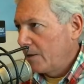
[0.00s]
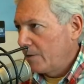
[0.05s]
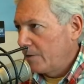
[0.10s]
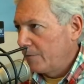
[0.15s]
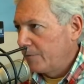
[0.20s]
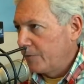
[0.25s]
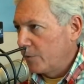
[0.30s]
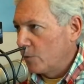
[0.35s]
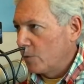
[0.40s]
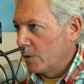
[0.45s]

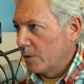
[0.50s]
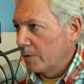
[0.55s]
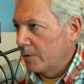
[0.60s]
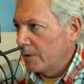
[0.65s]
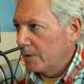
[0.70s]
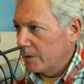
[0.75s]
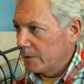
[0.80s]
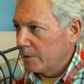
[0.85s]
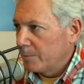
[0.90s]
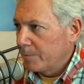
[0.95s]
for
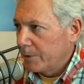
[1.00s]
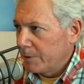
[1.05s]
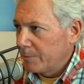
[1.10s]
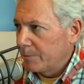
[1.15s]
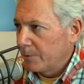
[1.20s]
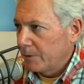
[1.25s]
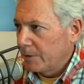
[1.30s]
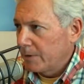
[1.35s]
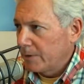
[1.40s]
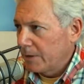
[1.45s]
the
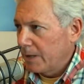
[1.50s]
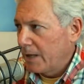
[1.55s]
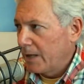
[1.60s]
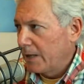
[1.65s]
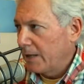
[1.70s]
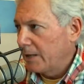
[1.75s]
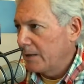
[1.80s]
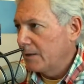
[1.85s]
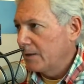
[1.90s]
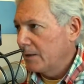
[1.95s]
people that
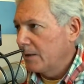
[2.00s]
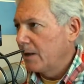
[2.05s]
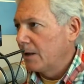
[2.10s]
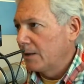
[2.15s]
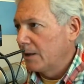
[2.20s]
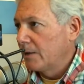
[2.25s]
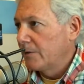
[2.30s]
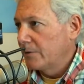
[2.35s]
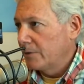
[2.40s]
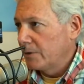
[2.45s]
they
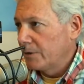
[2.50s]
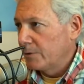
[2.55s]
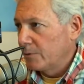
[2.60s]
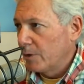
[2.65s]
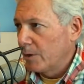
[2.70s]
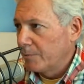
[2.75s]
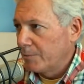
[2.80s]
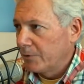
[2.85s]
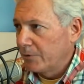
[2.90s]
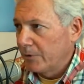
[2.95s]
allegedly
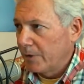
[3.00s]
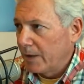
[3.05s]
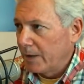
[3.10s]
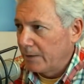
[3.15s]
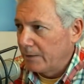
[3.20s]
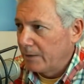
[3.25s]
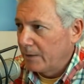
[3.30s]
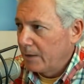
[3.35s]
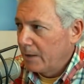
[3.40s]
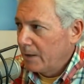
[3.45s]

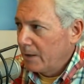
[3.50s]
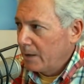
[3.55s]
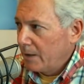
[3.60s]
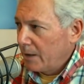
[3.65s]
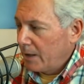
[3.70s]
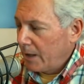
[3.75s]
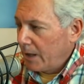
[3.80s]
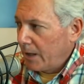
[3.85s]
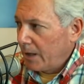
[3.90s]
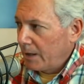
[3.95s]
represent. Mm-hmm.
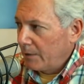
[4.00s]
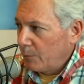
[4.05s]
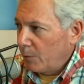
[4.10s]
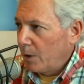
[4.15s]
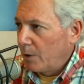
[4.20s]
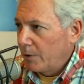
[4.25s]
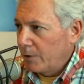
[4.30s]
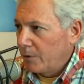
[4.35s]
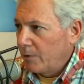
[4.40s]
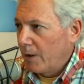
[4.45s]
And
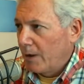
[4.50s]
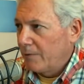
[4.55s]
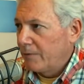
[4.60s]
while you have